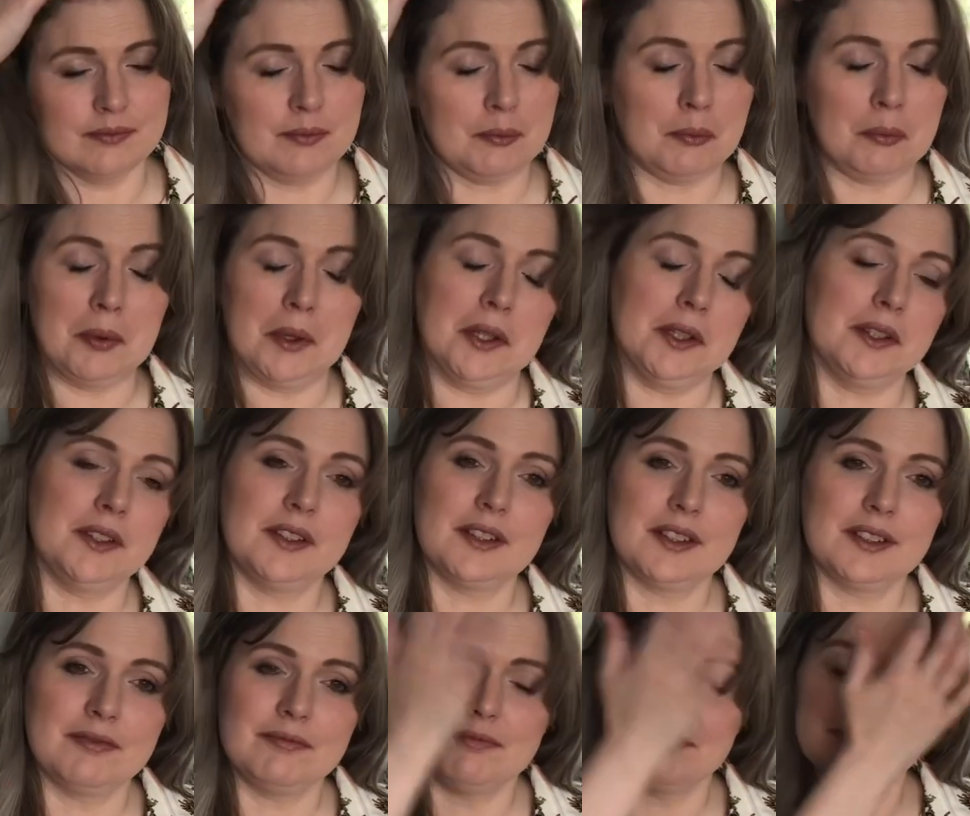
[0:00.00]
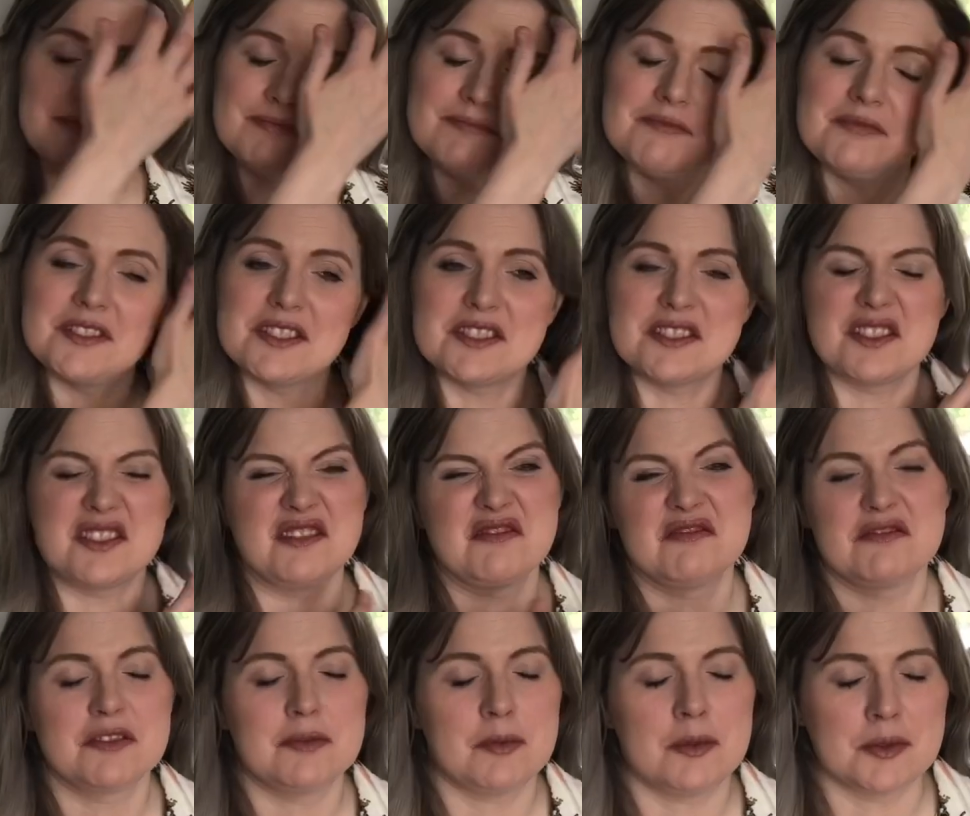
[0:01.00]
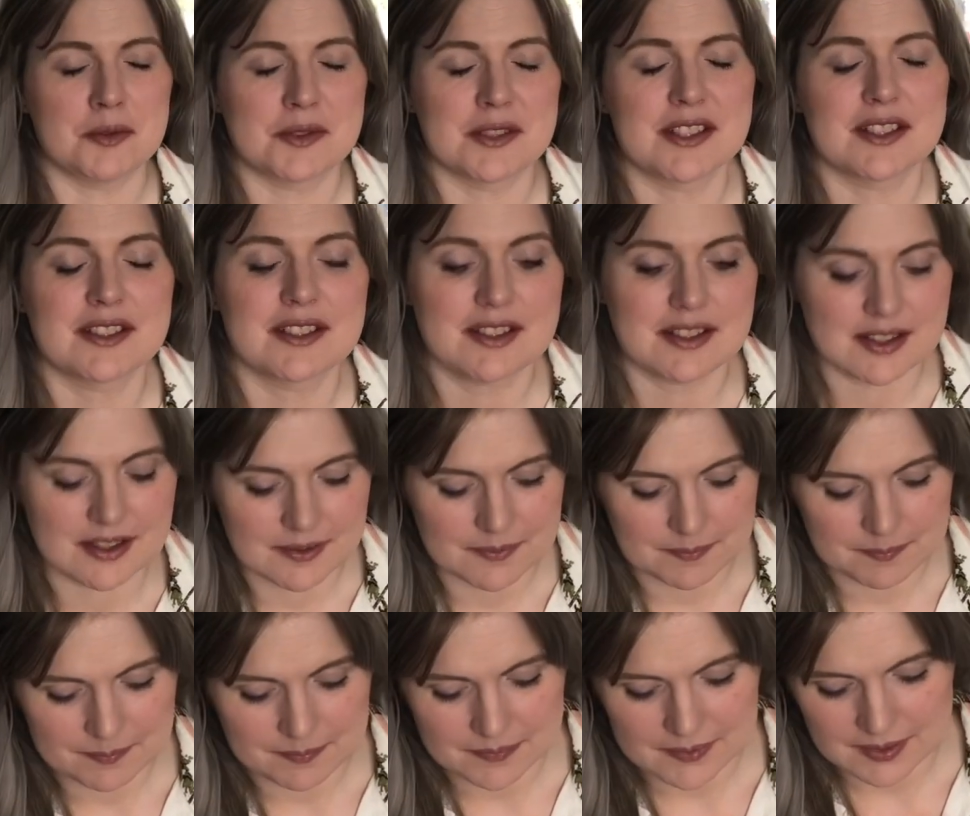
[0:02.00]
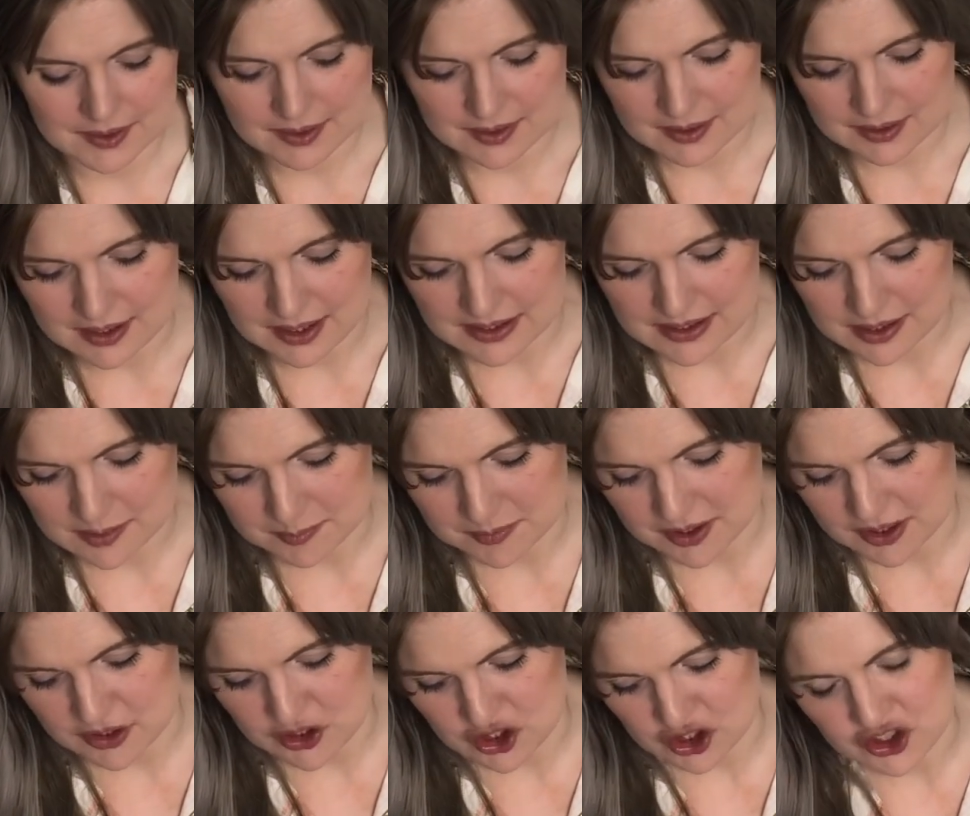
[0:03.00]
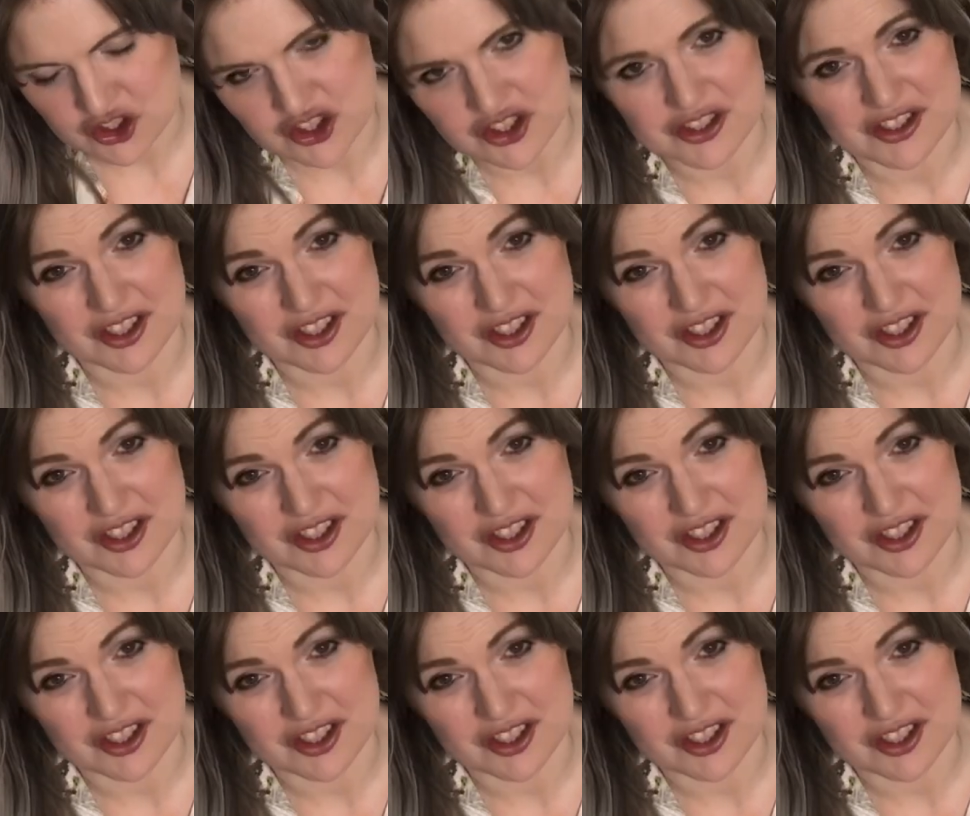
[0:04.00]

But I suppose it's up to the judges,